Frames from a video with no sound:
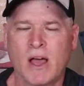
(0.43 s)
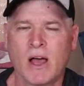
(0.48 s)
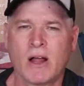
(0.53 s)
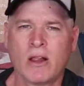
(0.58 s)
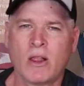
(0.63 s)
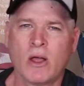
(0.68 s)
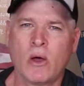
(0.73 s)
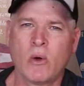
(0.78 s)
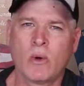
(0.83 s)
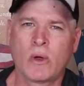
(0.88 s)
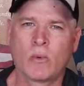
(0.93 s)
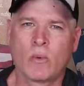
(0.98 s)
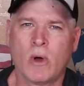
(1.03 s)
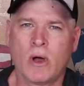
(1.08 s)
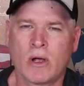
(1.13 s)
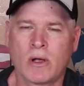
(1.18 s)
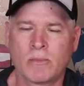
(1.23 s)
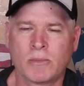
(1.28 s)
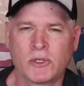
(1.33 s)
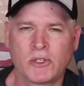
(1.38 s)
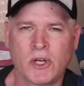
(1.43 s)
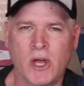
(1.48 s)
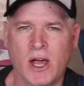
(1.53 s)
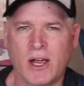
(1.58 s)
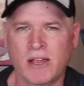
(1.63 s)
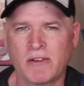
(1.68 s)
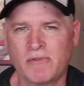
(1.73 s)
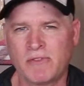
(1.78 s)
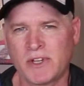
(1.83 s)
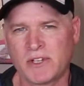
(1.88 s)
Hello and welcome to
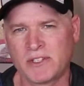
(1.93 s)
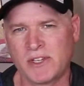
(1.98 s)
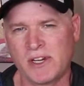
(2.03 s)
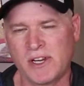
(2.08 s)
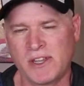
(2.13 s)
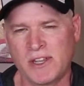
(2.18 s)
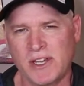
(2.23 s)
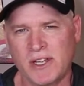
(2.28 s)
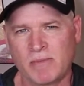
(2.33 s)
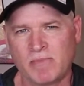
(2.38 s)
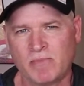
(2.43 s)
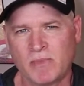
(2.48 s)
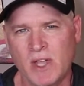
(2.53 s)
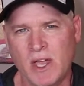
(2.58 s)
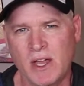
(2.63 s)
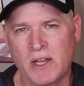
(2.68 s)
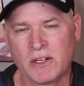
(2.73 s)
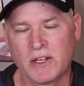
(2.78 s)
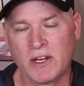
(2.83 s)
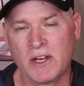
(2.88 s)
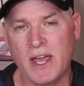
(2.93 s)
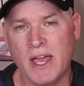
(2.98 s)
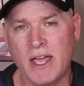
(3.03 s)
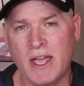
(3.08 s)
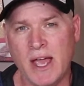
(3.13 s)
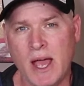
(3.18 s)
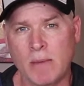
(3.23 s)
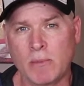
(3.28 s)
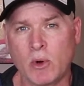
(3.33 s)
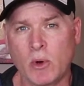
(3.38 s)
John Can Fix Anything.
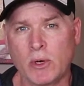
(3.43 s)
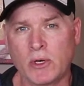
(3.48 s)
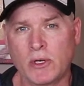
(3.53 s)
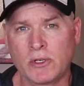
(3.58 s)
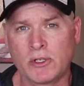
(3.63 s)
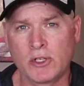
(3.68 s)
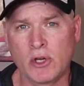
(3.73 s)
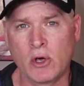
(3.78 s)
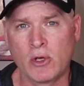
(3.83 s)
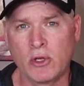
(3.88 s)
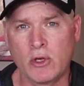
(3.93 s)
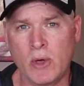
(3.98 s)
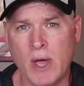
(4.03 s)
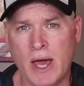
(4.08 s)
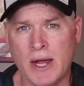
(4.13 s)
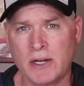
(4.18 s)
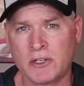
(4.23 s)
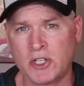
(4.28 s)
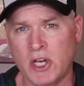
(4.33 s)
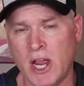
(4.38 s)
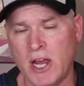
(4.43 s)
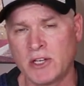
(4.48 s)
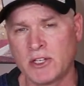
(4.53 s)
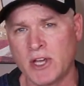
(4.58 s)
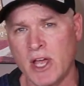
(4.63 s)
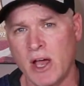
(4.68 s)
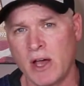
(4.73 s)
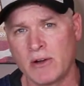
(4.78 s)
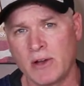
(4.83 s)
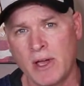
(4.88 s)
Today I'm going to show you how to
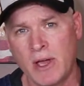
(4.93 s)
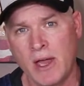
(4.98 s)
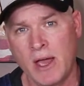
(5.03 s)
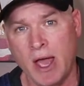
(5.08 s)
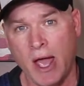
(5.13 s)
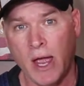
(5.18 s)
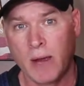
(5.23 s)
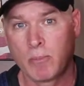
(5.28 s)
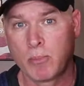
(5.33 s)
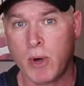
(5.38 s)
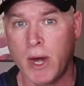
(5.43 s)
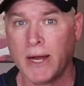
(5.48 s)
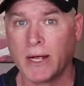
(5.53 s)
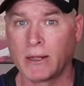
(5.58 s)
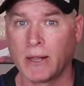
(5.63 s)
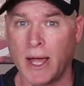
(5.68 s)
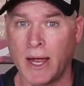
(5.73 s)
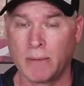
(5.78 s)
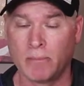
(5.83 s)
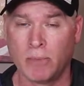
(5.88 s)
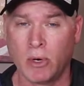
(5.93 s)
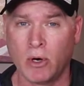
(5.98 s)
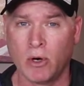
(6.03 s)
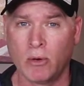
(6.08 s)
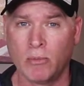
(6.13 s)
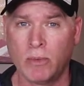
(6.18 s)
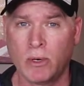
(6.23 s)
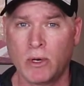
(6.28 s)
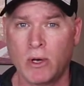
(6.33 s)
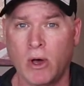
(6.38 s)
change out a brake light
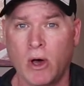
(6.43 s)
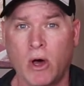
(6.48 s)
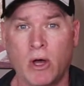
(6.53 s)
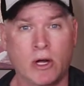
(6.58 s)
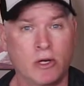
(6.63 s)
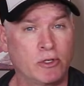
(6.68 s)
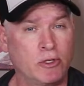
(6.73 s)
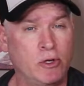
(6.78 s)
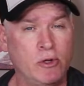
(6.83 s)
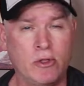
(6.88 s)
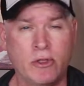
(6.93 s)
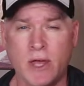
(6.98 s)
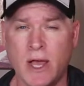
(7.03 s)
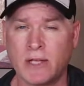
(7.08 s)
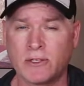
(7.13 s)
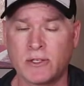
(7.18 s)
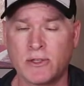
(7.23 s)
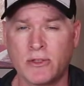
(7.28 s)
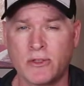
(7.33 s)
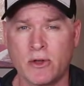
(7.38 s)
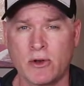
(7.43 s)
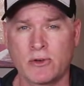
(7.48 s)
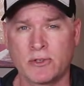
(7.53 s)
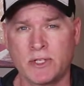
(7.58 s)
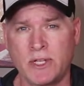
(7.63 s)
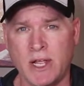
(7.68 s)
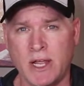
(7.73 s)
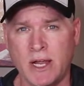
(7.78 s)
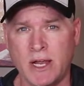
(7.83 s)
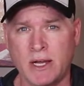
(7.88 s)
bulb on a
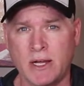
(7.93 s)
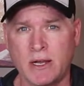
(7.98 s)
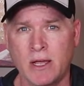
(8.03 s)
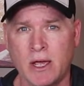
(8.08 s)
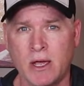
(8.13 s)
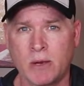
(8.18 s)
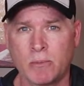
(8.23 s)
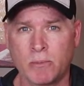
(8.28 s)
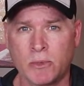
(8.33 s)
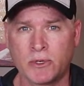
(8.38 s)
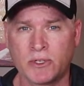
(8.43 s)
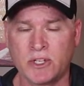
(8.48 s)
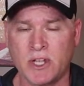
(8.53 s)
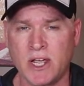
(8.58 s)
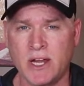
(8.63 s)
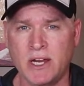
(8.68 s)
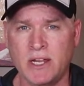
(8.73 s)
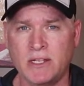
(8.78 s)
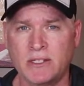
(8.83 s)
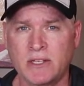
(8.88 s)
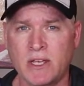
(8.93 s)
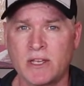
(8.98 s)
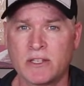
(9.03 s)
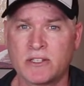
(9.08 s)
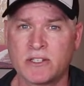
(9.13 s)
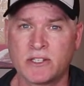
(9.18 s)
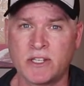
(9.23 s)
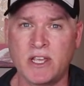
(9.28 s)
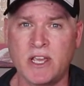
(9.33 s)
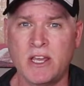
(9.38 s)
2013 Mercedes
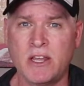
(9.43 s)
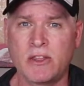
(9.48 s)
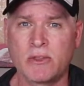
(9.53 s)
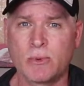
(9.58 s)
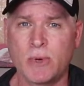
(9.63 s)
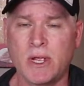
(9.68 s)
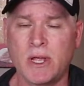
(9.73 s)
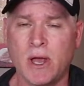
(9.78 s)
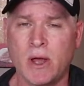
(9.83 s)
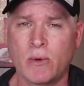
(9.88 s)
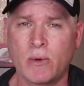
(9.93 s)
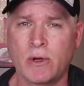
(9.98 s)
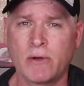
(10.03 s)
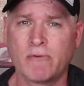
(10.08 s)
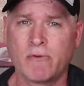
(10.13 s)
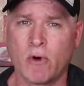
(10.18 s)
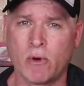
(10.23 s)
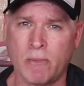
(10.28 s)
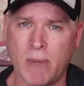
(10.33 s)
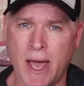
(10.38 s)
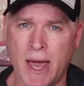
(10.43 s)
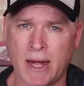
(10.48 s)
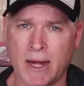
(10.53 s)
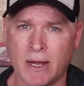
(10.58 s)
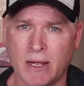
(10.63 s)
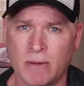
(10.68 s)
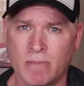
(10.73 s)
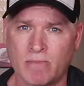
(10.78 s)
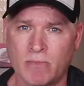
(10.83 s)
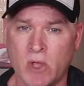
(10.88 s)
C300
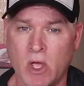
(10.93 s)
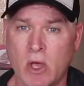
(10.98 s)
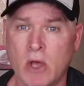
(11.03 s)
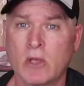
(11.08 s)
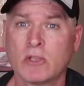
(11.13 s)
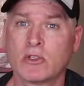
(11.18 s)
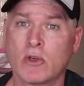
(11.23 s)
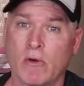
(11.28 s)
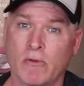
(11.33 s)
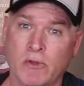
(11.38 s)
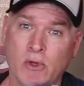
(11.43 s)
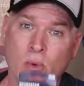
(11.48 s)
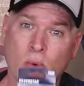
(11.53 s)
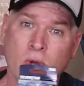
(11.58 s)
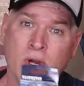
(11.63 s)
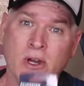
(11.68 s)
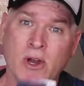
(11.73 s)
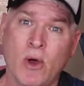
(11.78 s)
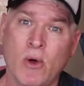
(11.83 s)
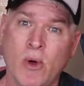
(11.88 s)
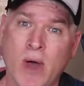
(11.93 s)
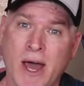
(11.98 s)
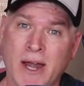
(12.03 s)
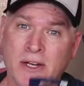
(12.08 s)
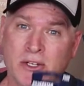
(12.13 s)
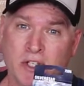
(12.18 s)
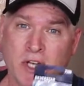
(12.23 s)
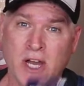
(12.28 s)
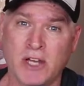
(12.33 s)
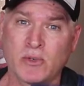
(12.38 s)
4Matic. So if you want to know how
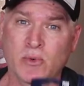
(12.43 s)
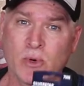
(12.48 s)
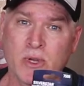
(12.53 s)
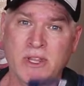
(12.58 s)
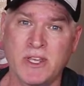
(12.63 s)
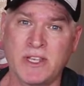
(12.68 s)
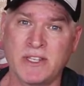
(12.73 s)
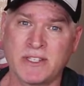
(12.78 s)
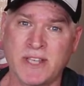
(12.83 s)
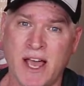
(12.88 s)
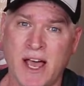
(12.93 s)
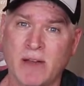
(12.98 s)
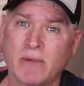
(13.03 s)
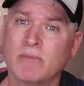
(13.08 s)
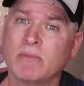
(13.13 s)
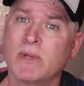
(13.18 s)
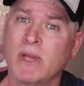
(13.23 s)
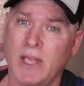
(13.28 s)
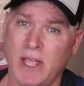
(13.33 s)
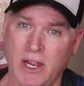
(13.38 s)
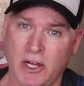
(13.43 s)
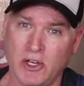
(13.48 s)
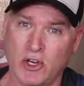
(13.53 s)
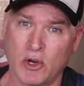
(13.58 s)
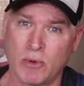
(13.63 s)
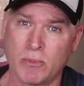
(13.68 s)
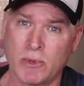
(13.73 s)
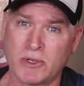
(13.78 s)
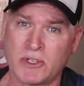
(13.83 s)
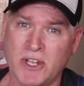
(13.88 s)
to change one of these out in
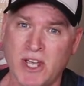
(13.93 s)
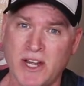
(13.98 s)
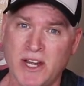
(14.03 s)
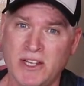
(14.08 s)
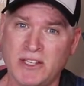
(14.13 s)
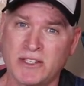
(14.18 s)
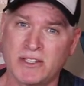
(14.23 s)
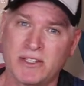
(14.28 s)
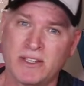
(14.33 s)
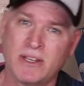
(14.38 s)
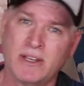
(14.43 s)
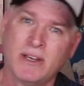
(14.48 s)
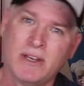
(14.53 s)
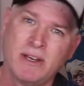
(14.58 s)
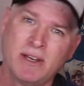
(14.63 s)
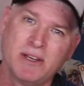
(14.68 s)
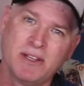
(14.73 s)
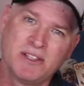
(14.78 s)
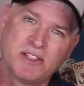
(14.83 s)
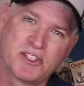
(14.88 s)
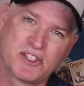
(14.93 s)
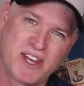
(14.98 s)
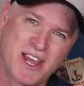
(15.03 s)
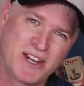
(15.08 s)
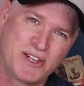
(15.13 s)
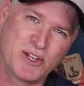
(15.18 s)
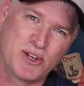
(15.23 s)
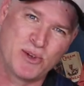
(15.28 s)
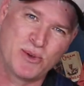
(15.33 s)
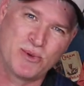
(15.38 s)
your Mercedes,
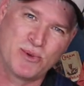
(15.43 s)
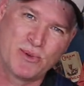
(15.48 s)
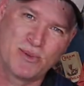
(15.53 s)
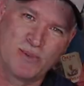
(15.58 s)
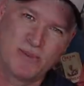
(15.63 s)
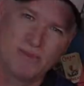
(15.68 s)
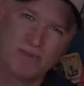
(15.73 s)
stay tuned.